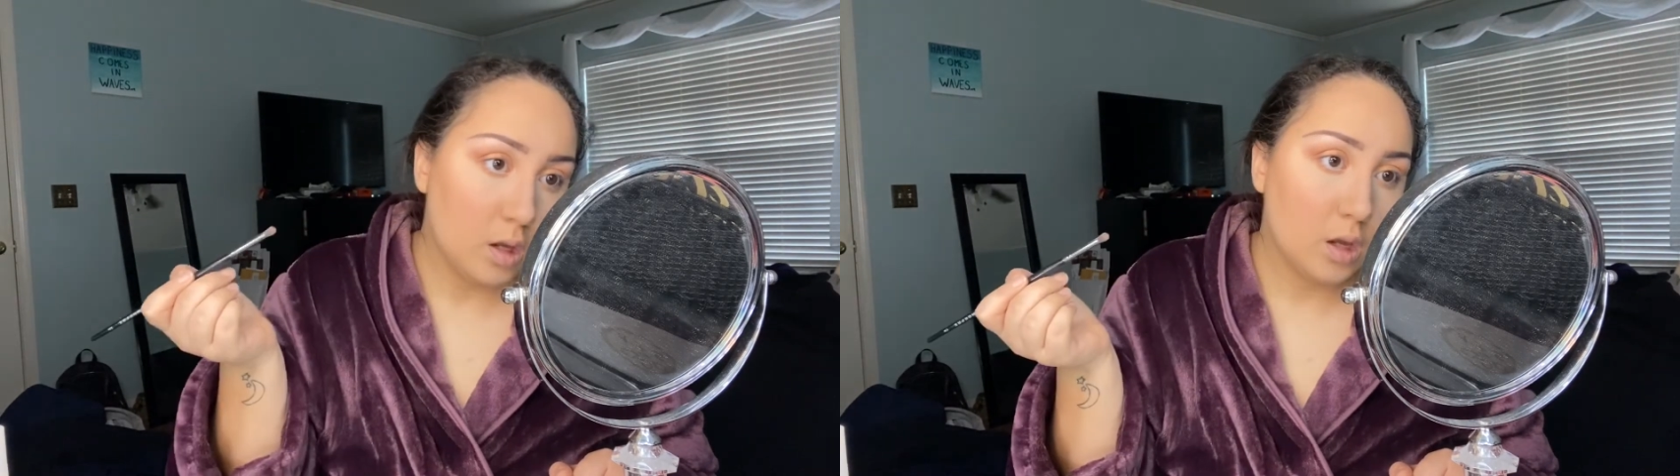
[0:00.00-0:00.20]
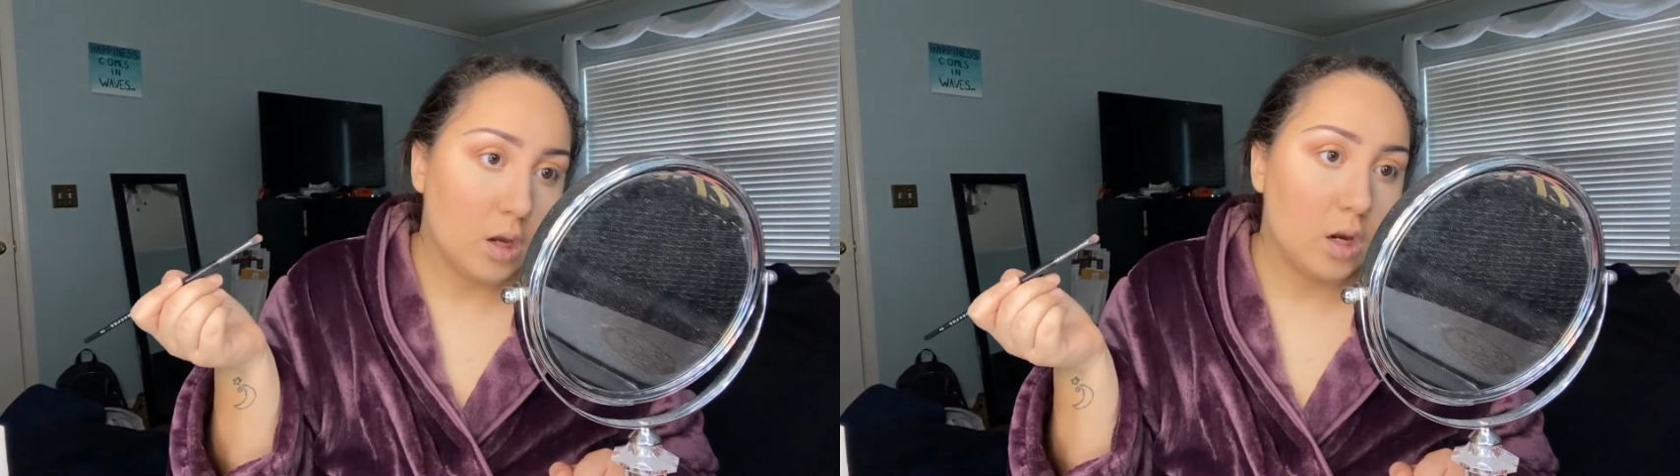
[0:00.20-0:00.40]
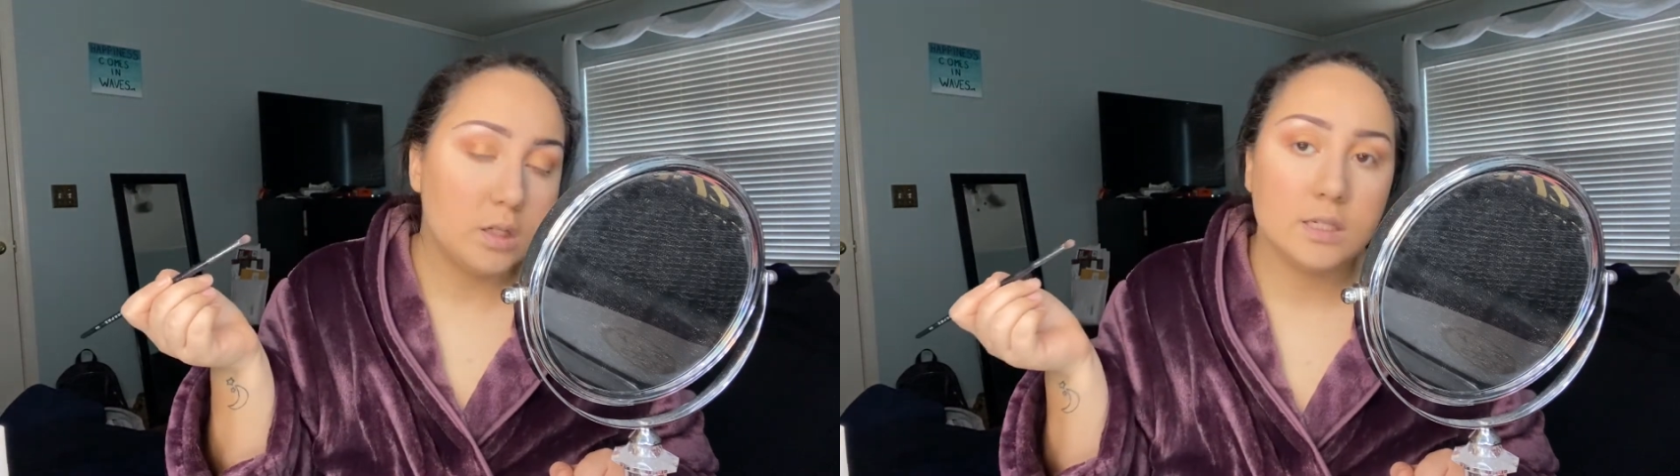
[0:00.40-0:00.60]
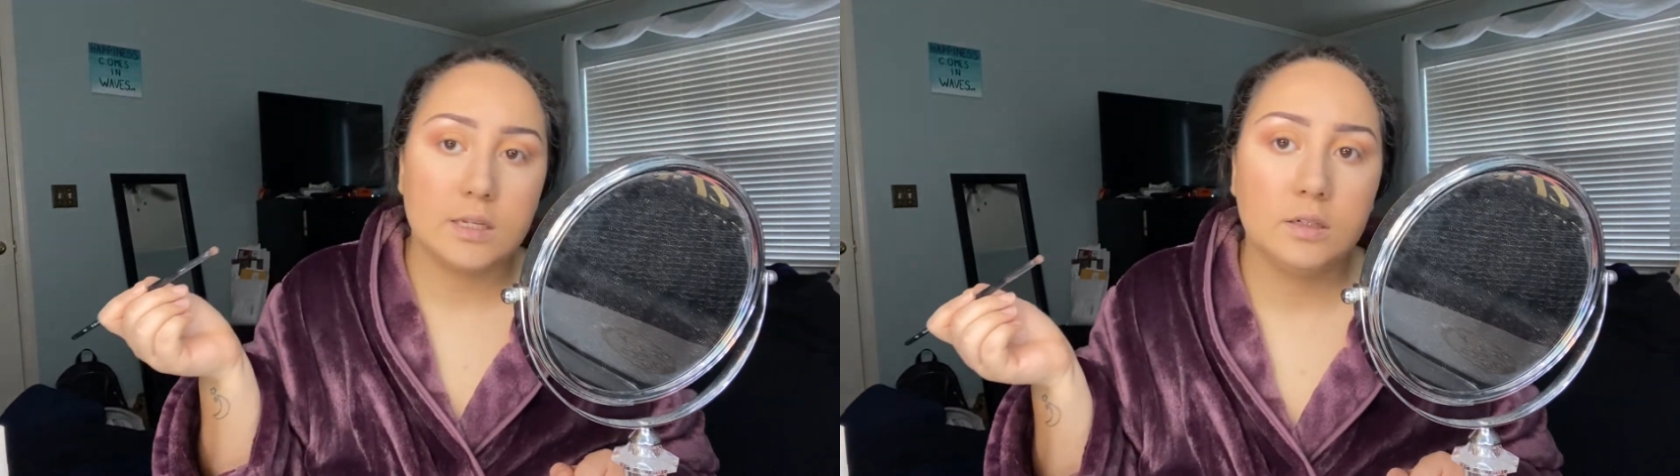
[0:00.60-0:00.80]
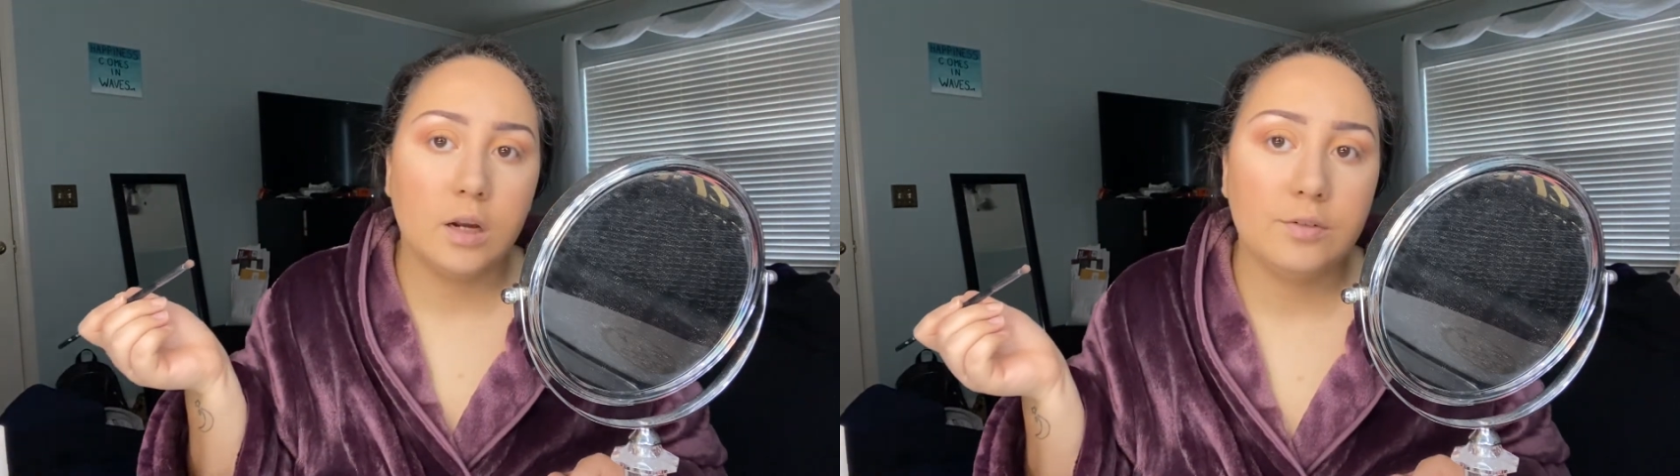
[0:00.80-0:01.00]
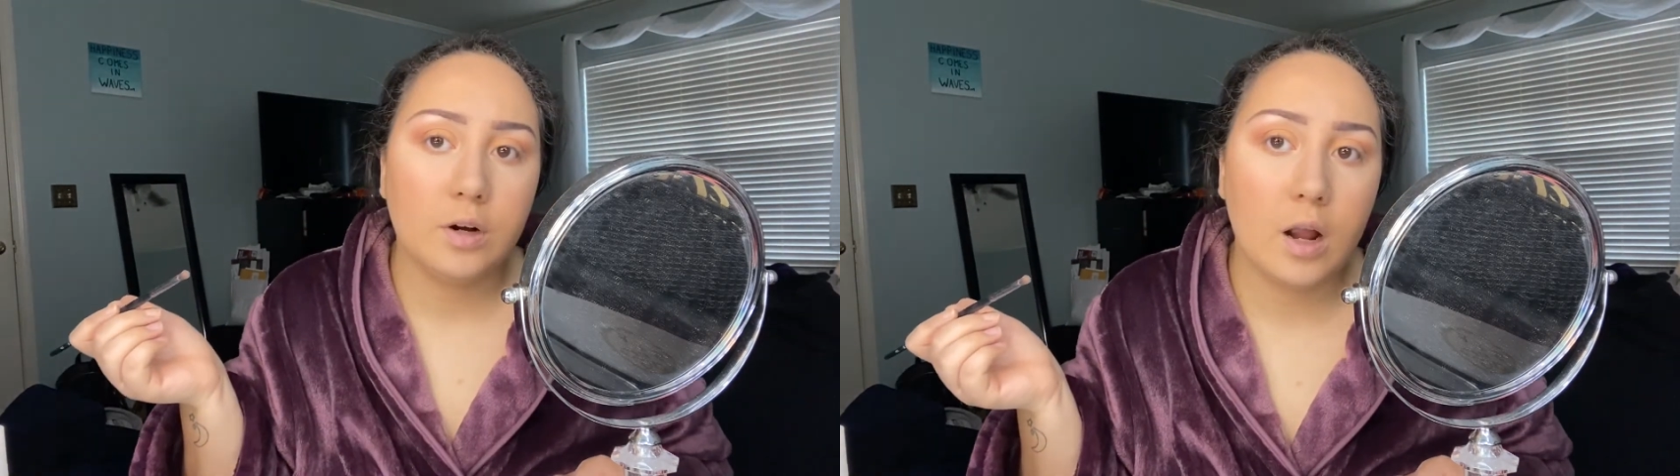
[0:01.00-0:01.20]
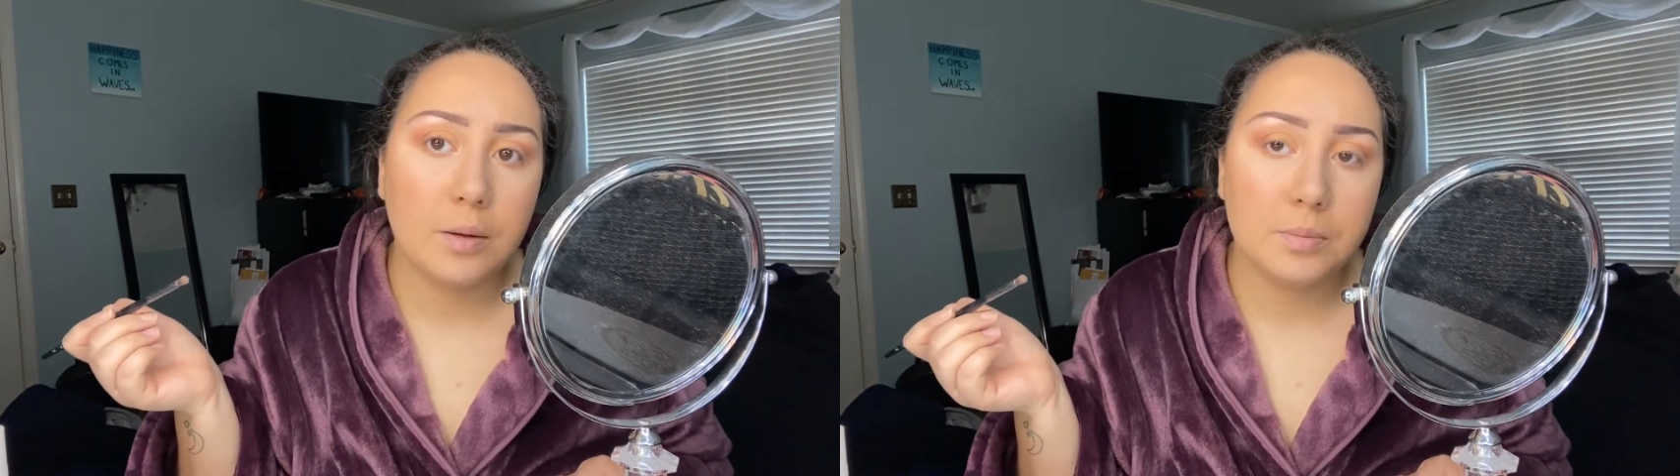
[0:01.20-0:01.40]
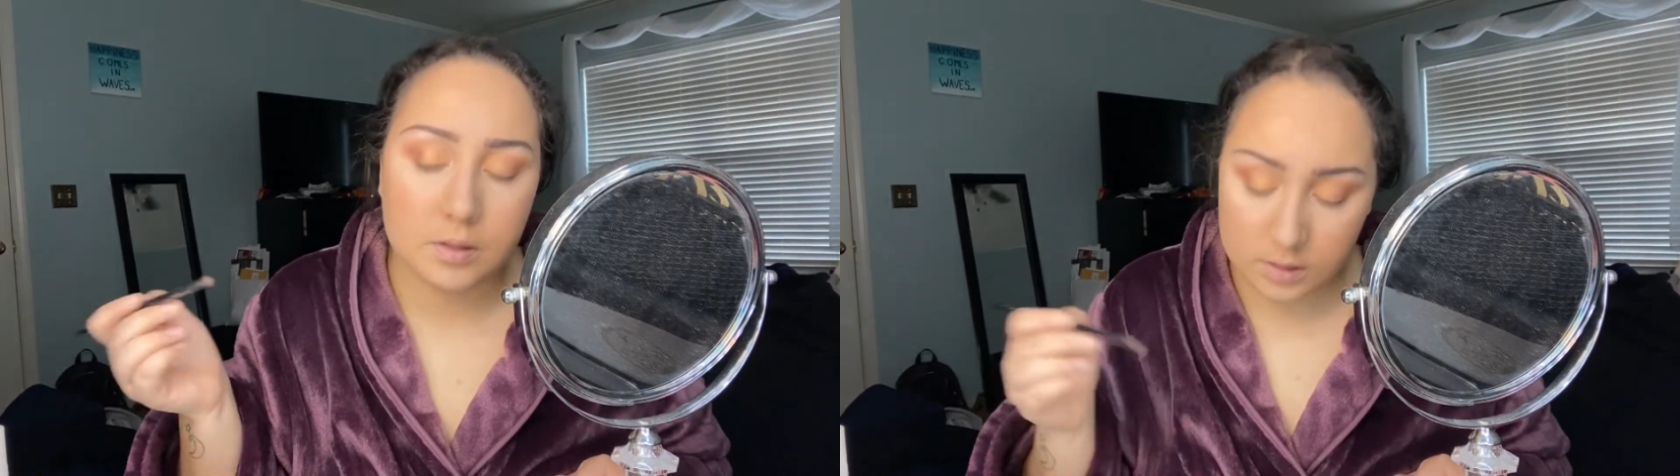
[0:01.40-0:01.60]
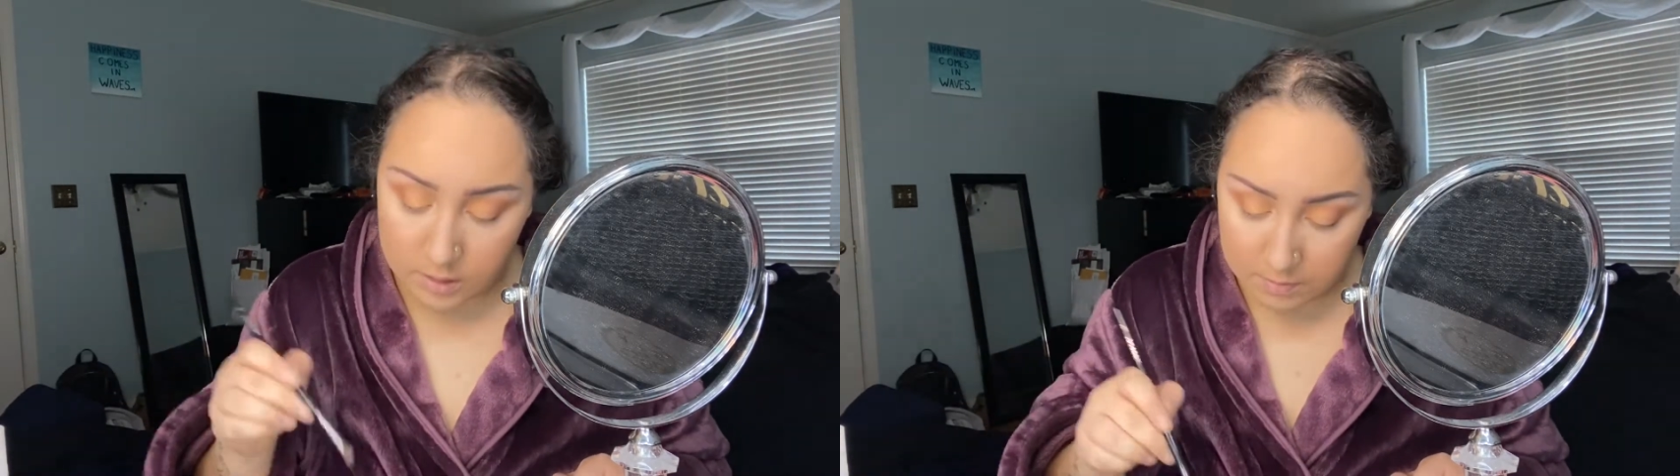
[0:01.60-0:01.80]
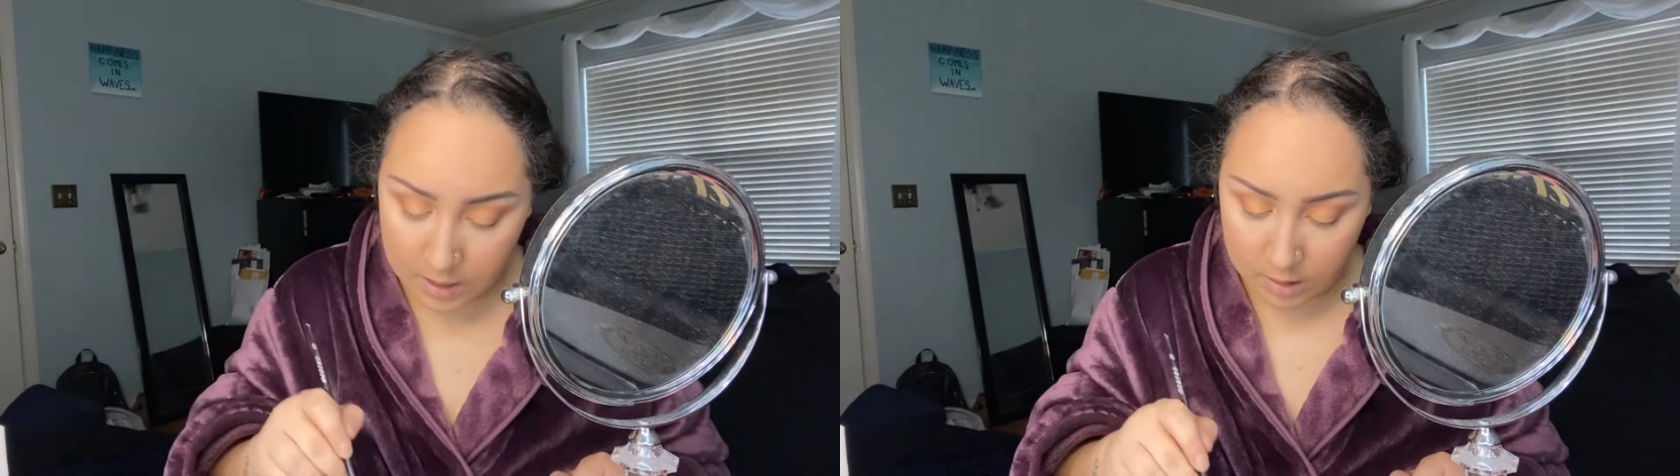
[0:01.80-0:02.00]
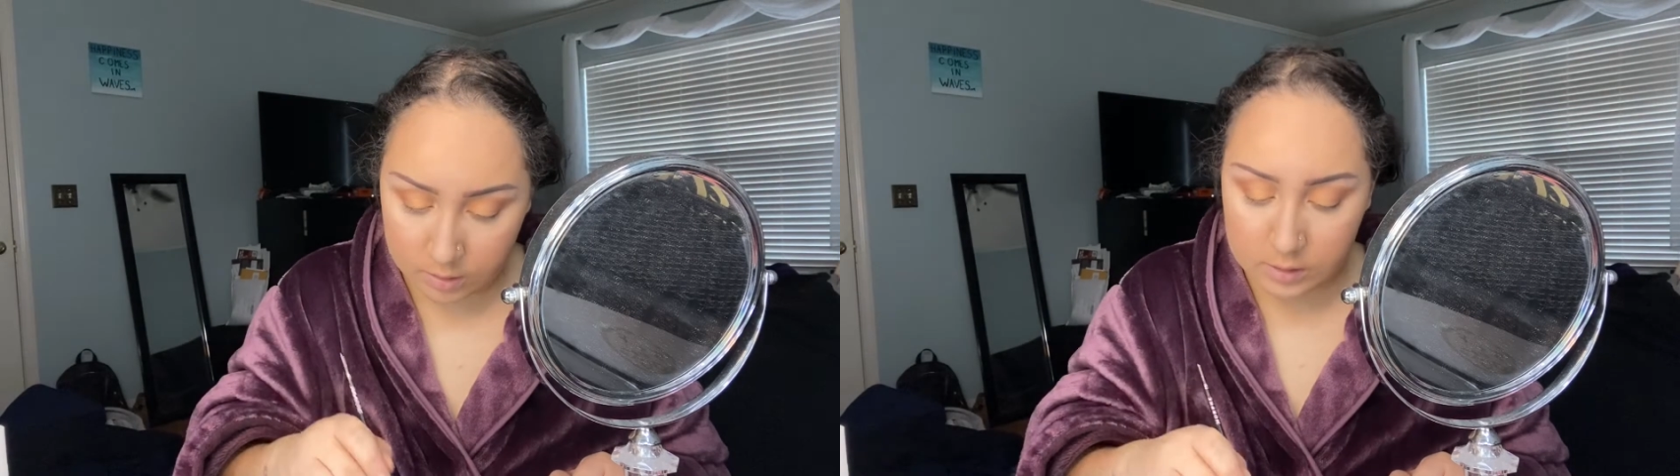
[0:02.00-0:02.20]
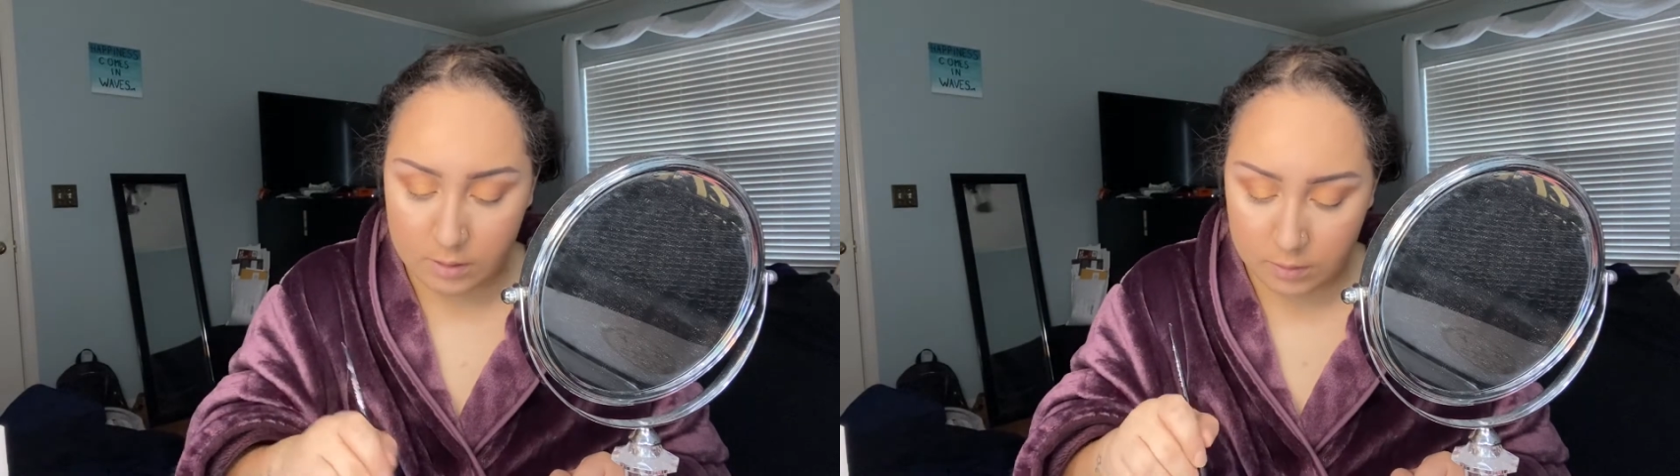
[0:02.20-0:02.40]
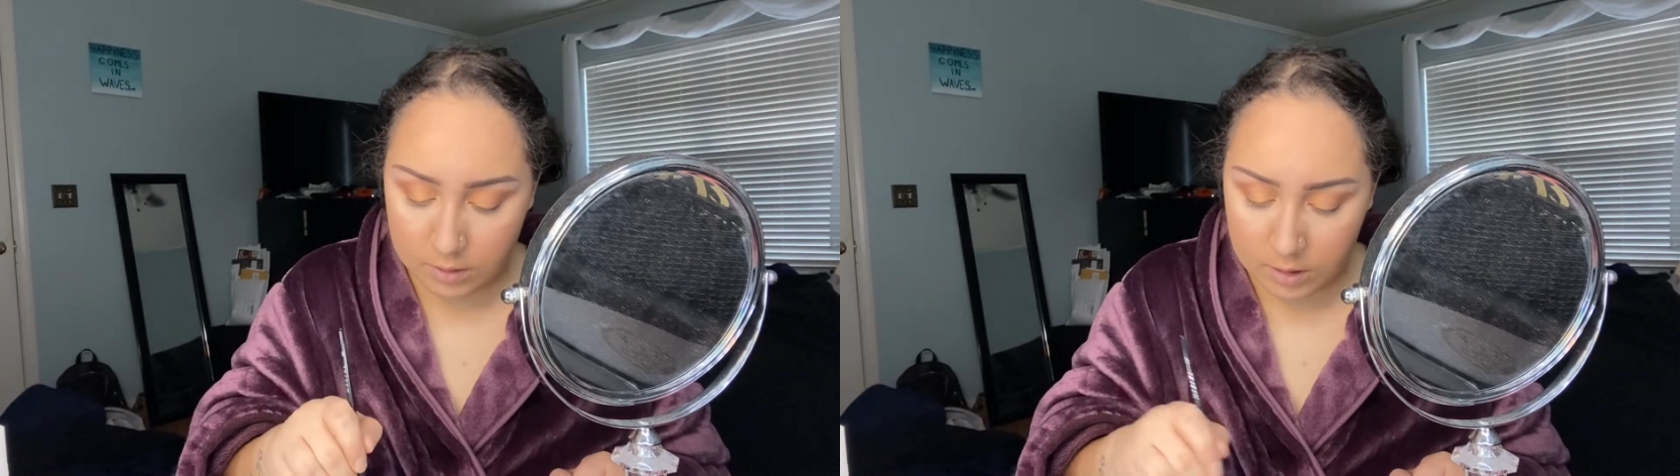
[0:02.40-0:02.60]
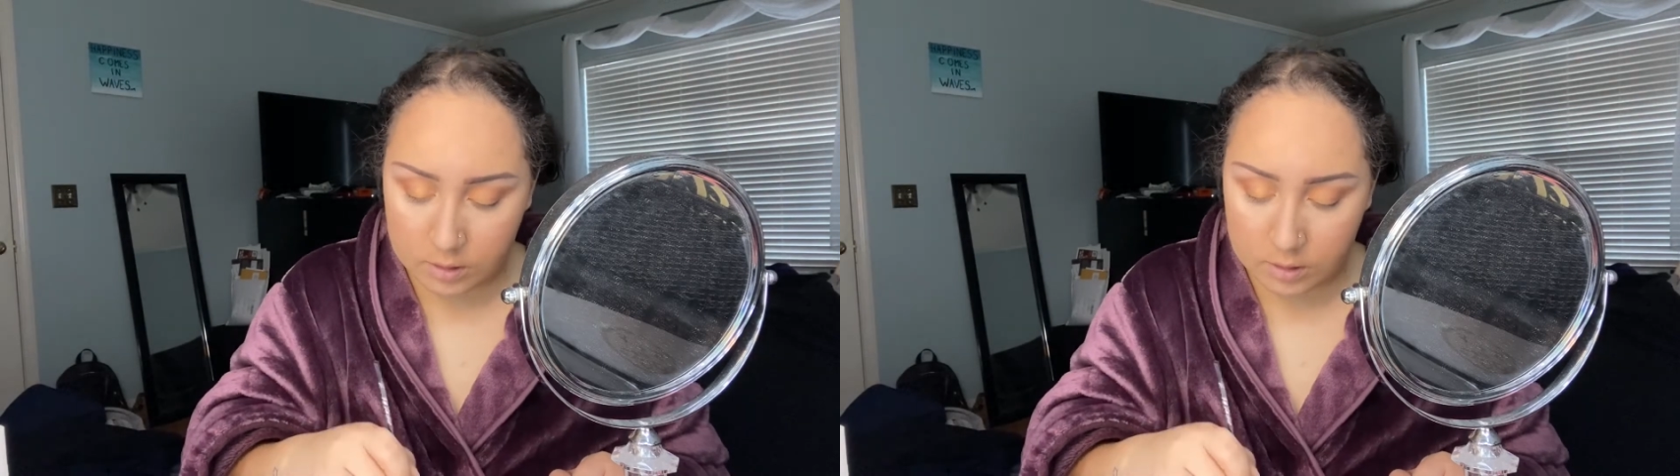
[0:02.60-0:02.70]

I did cover up some hairs that were there,